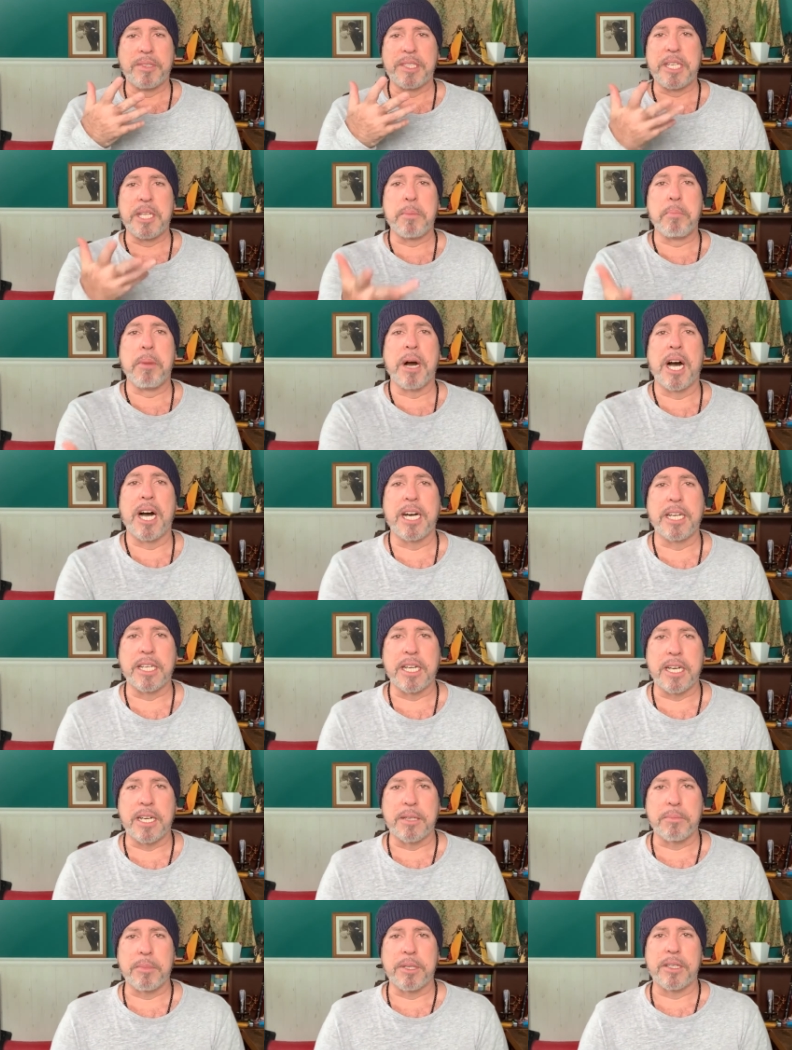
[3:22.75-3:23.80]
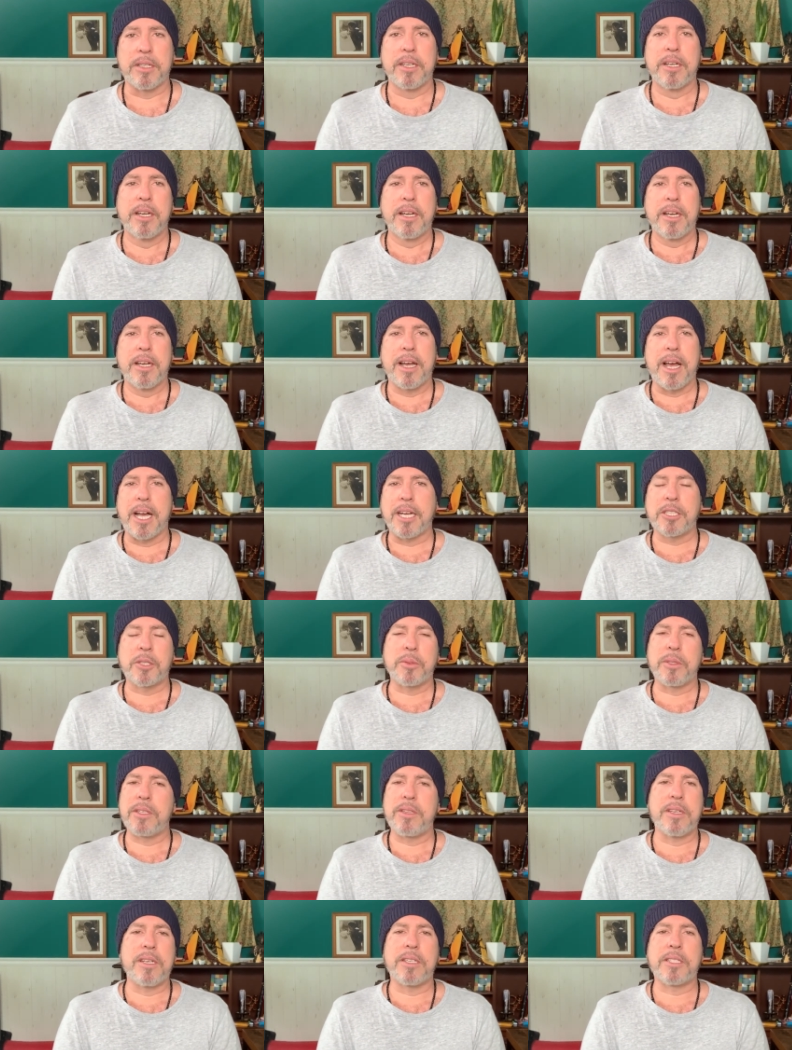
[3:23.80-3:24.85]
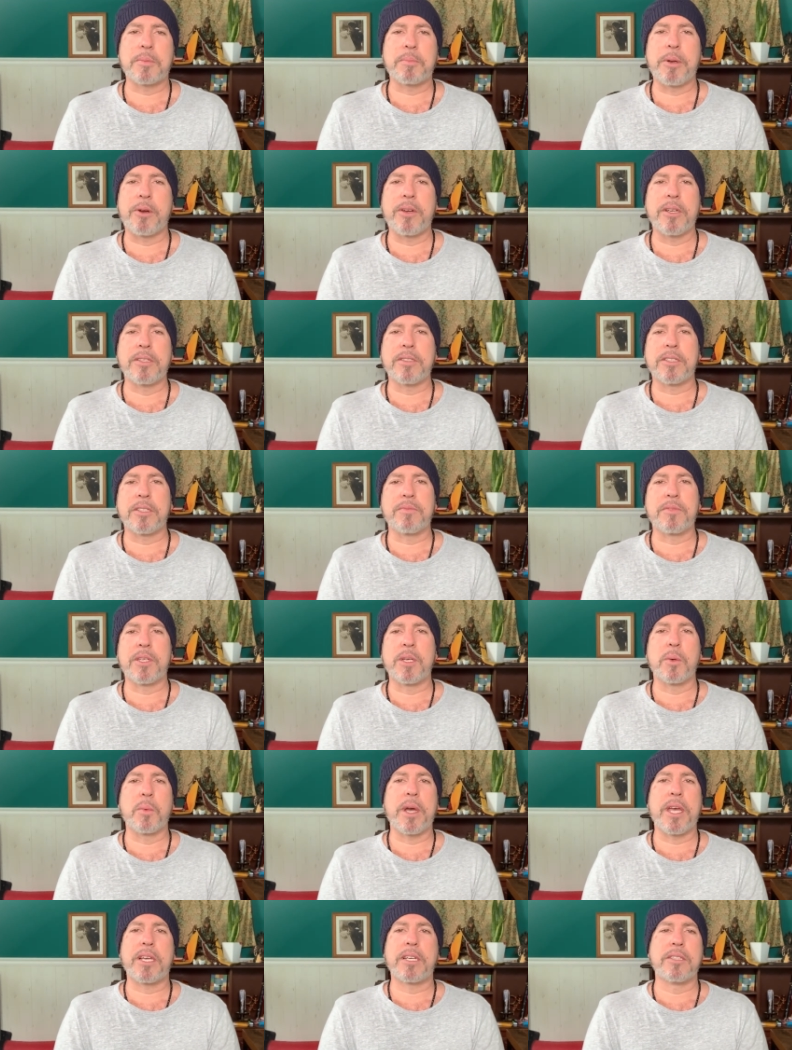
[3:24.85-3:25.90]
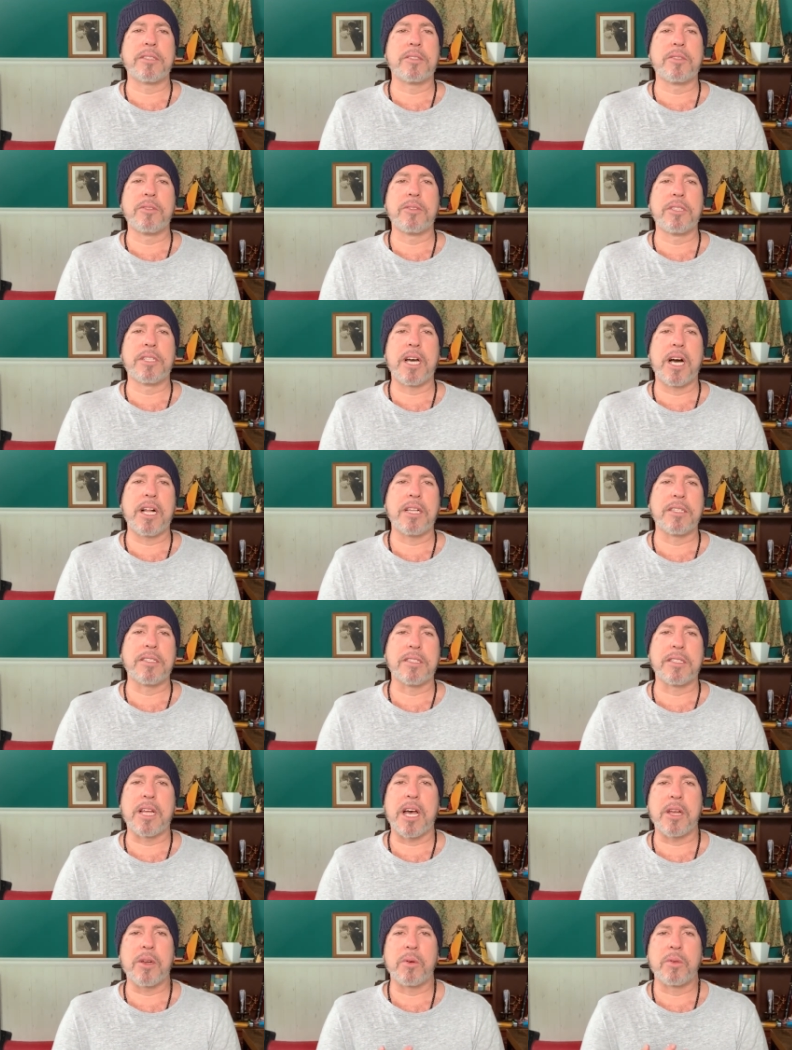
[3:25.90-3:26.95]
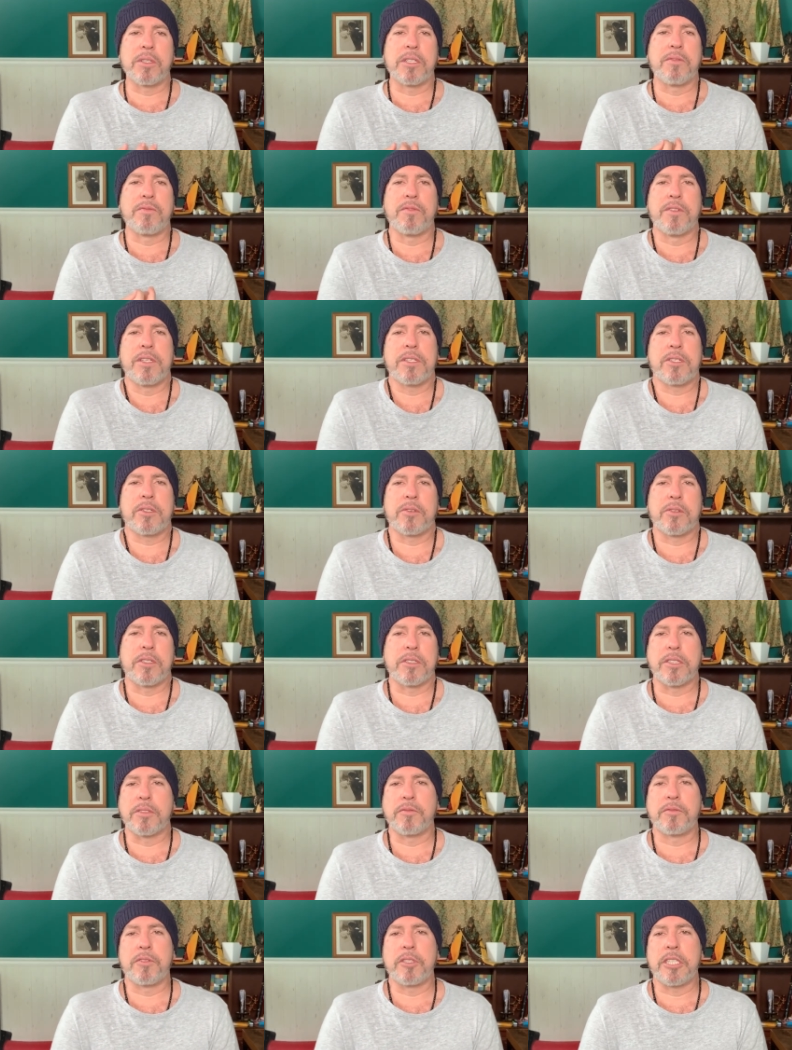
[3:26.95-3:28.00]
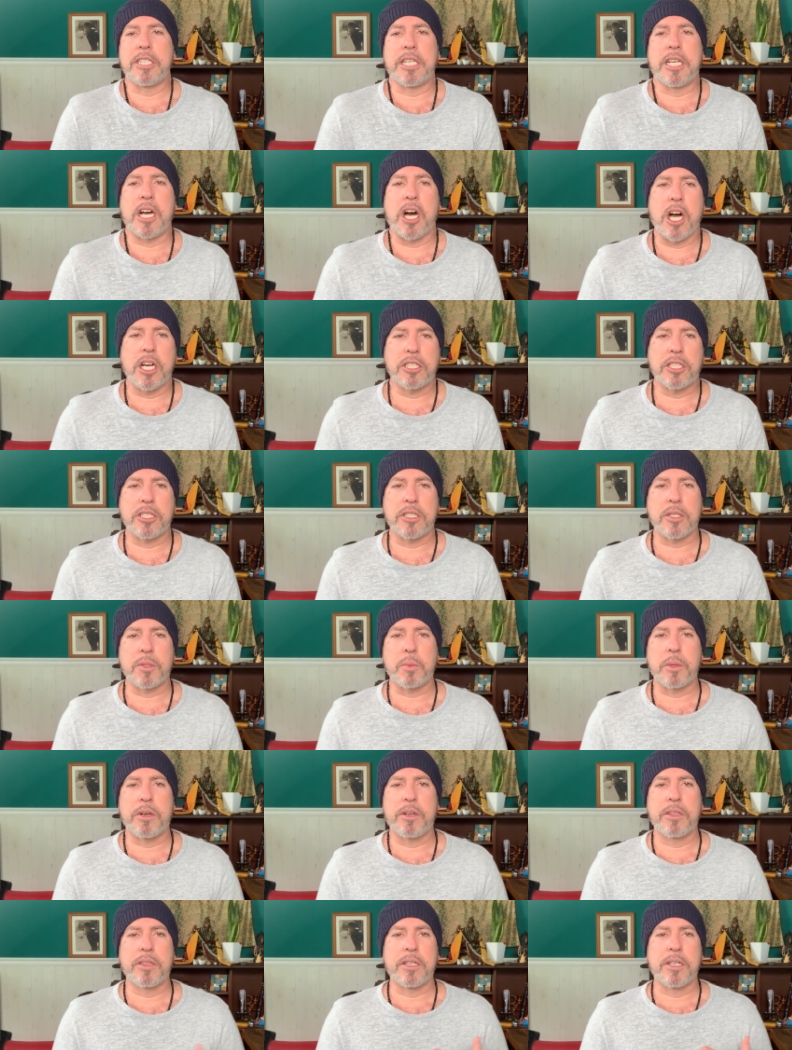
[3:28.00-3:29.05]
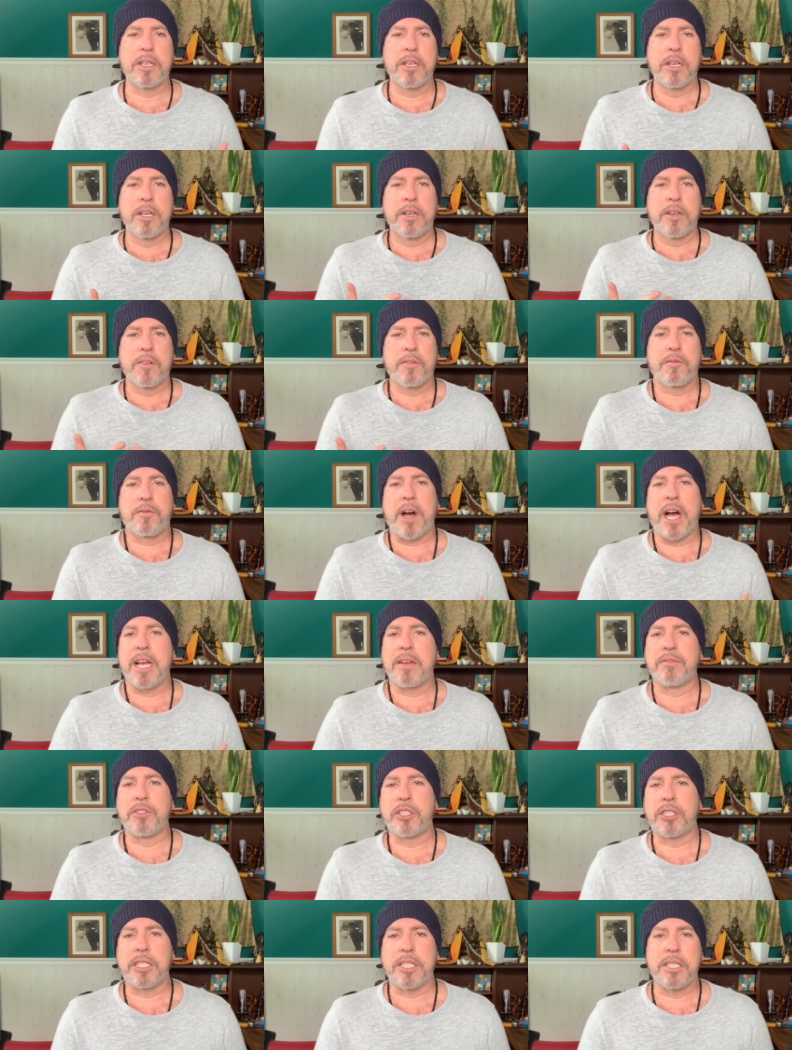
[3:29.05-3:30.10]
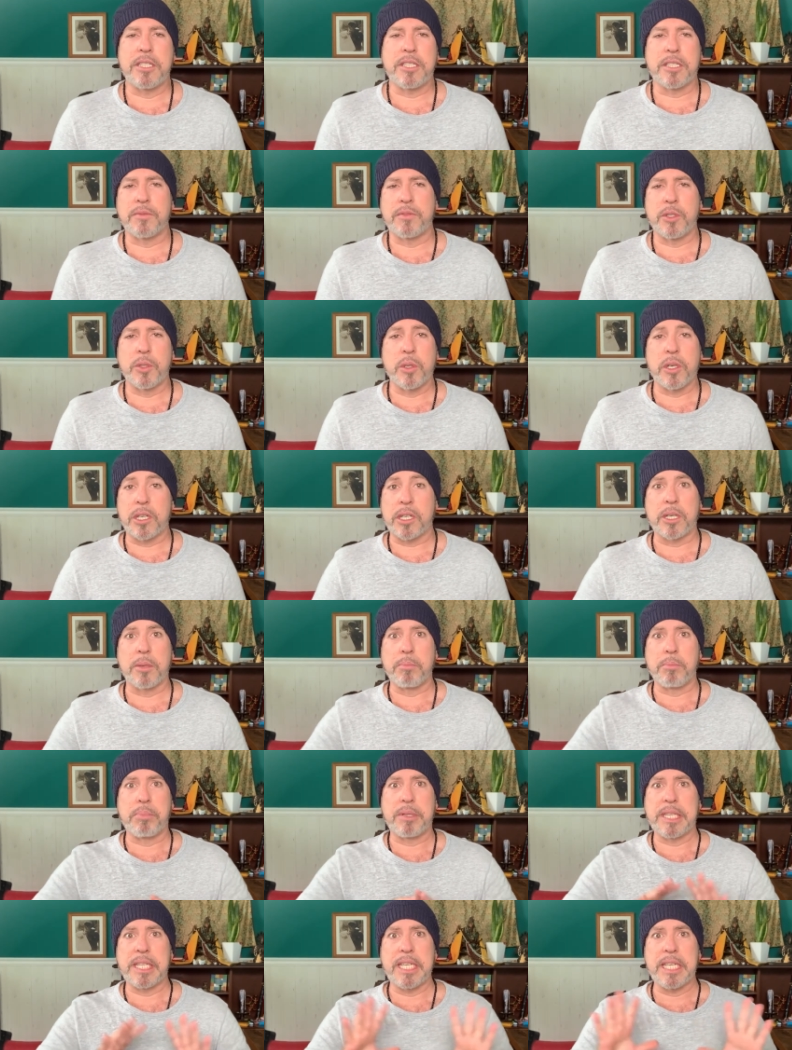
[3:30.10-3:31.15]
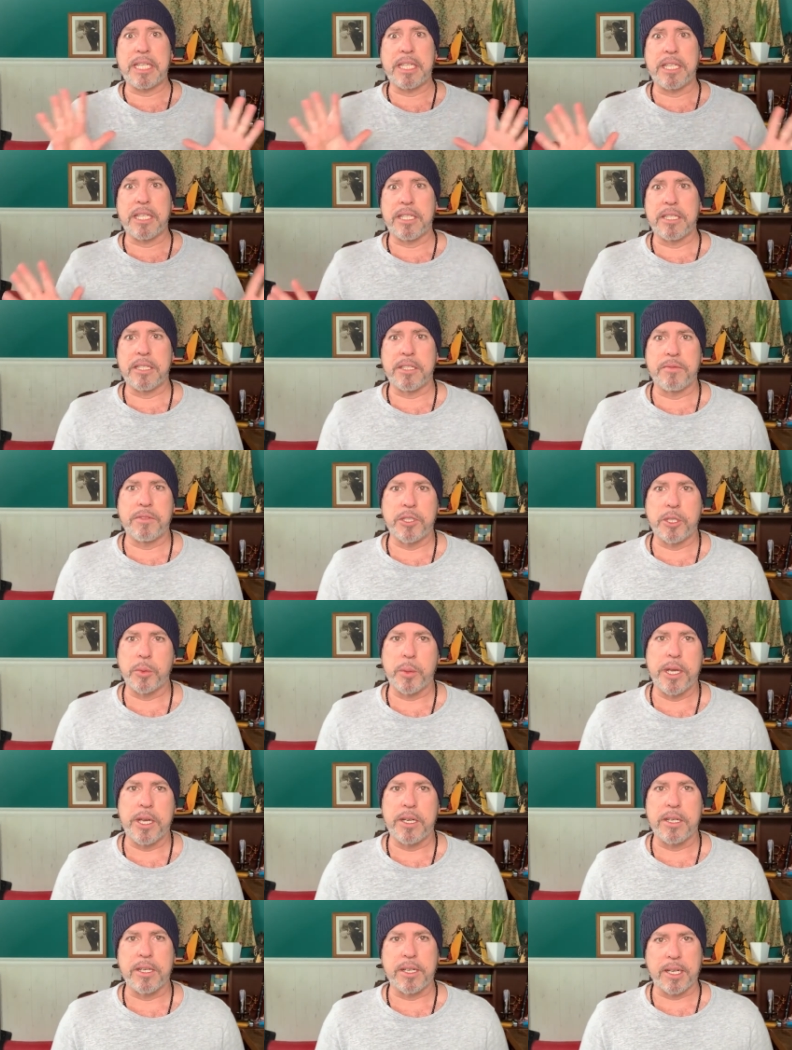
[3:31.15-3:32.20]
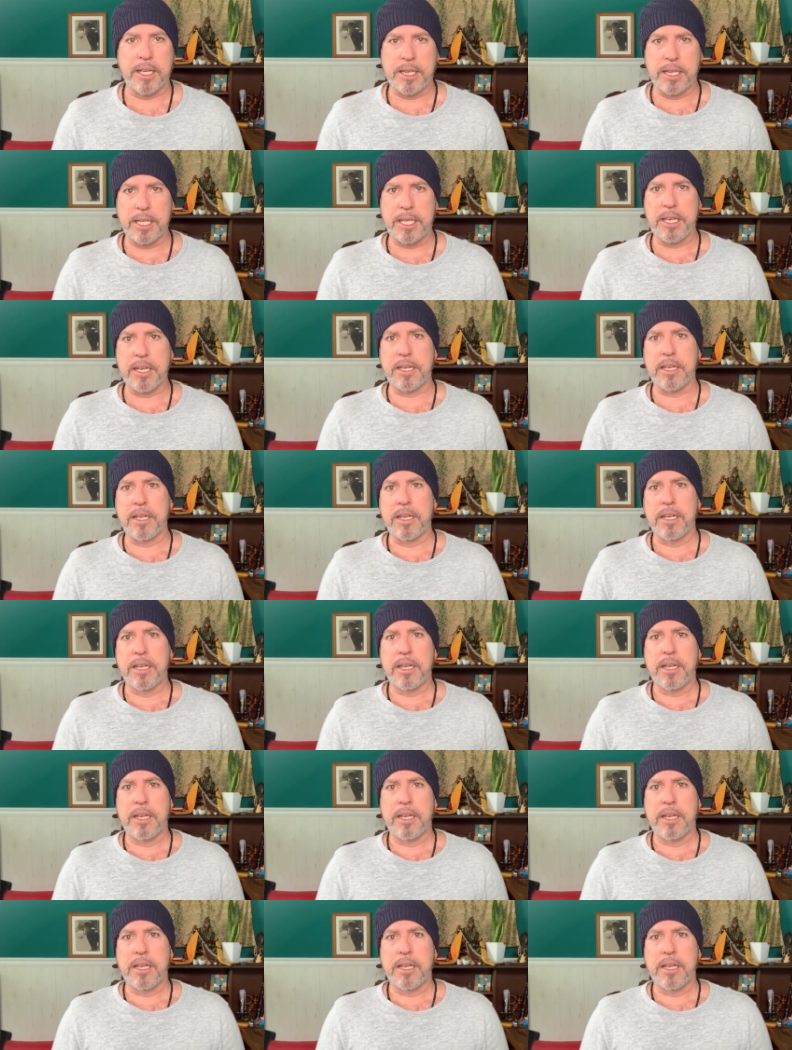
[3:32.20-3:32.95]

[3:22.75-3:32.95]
nibbana, but actually the experience of the awakened Kundal is not only visceral and fully conscious, wherein the 5 sheaths of you are completely individuated and clean,